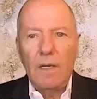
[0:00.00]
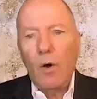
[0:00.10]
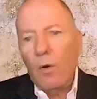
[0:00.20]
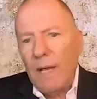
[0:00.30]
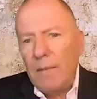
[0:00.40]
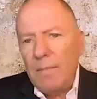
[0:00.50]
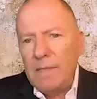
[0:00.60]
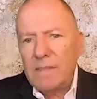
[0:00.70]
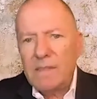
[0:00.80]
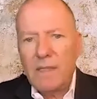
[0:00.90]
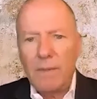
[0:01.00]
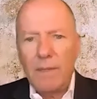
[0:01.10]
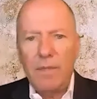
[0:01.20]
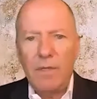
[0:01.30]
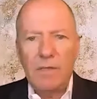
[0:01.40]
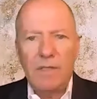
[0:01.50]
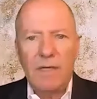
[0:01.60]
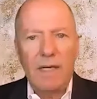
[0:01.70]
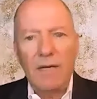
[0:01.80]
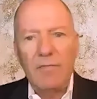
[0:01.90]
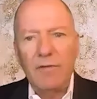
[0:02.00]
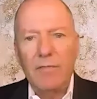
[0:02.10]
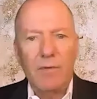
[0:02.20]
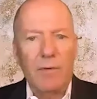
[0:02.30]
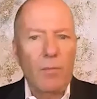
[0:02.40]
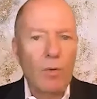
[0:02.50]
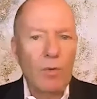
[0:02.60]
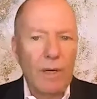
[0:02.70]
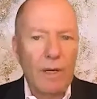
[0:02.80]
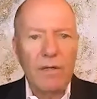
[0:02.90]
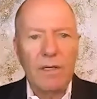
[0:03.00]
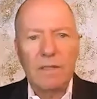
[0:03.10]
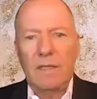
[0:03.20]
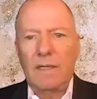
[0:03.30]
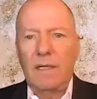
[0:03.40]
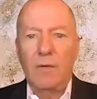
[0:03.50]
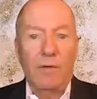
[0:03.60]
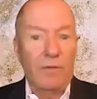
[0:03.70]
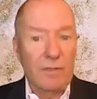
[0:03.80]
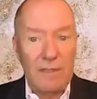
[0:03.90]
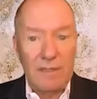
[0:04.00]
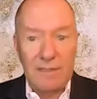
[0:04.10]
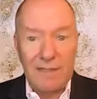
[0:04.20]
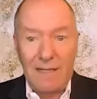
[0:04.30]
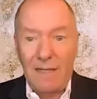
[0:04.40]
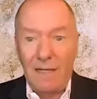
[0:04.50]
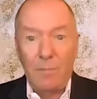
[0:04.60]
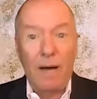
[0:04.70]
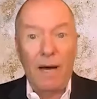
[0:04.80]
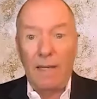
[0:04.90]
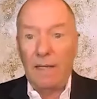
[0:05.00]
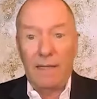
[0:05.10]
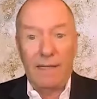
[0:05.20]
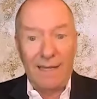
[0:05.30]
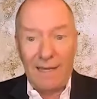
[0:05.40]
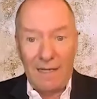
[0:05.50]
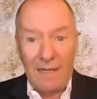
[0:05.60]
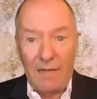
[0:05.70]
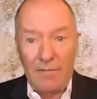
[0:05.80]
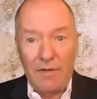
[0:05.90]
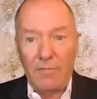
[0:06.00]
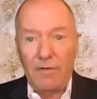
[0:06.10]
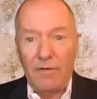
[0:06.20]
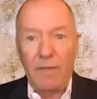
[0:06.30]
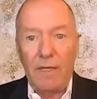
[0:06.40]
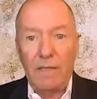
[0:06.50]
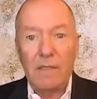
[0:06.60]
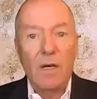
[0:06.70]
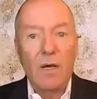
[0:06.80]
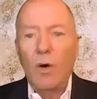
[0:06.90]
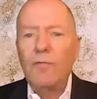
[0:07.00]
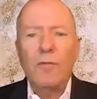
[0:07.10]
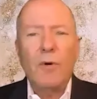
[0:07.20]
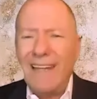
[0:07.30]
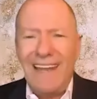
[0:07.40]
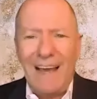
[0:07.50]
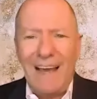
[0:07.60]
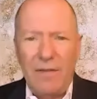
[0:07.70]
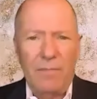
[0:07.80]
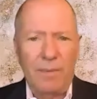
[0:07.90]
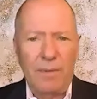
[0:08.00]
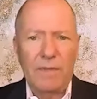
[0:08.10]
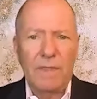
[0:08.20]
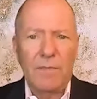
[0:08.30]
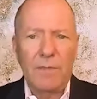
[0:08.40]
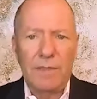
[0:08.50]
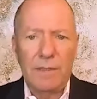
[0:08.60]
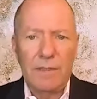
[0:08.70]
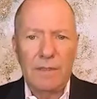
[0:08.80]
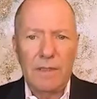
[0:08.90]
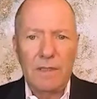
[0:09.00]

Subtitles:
Or maybe simply because they live in remote areas and the university is not nearby and they can't leave their families, or for any other personal reasons.